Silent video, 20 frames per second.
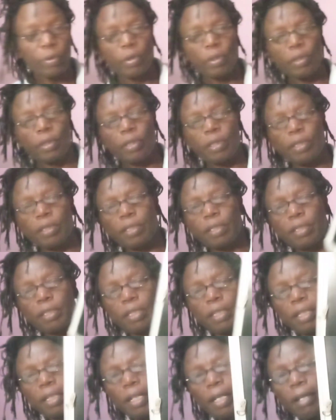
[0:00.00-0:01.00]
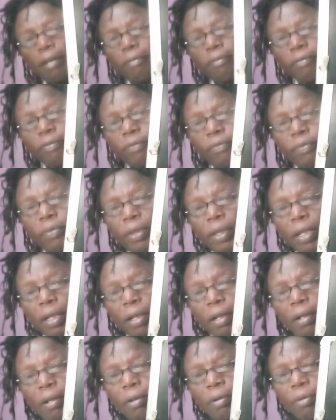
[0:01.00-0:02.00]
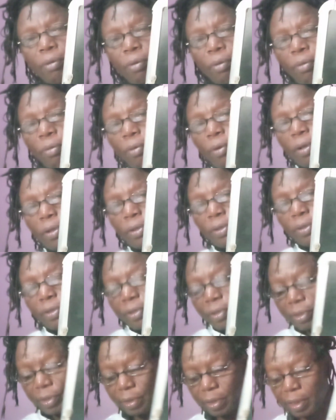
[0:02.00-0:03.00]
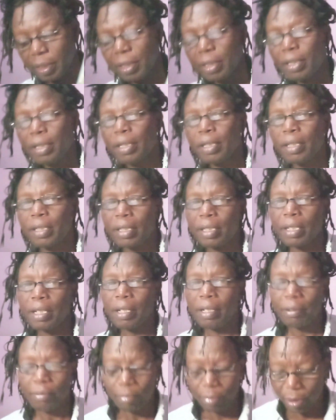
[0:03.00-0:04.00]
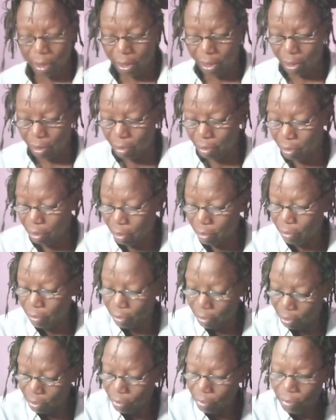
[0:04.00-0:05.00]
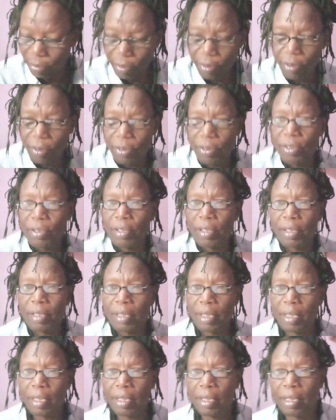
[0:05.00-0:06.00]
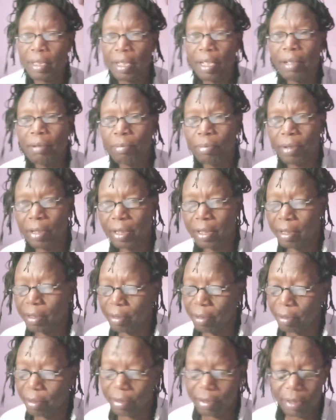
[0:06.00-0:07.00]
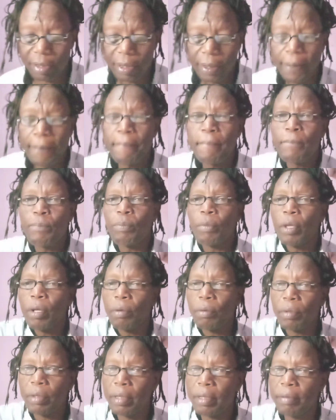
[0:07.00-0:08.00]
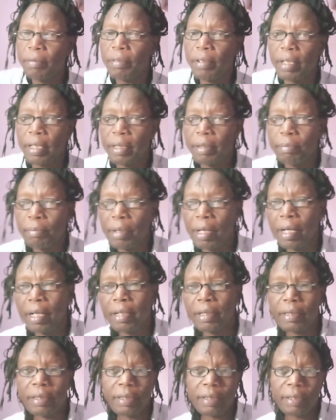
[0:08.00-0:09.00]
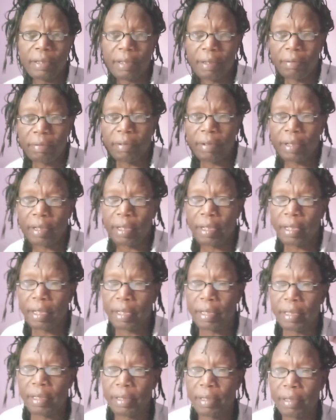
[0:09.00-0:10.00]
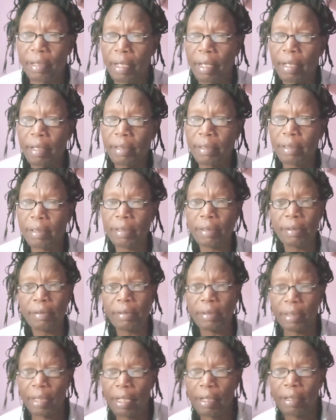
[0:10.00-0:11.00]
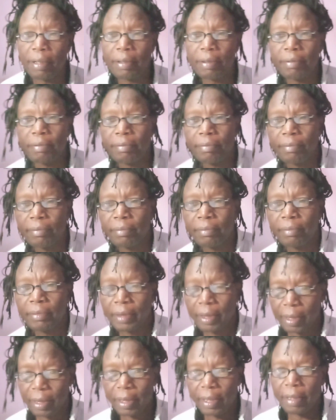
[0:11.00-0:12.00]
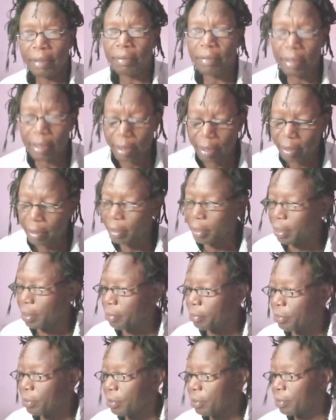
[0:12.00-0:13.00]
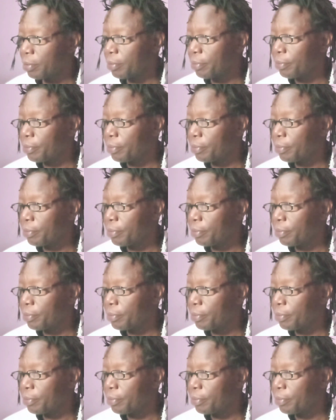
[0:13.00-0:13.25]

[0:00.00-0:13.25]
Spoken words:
This is the name. Gluons. They are particles, of course. They are particles with different mass, different energy states. Yeah, given these names.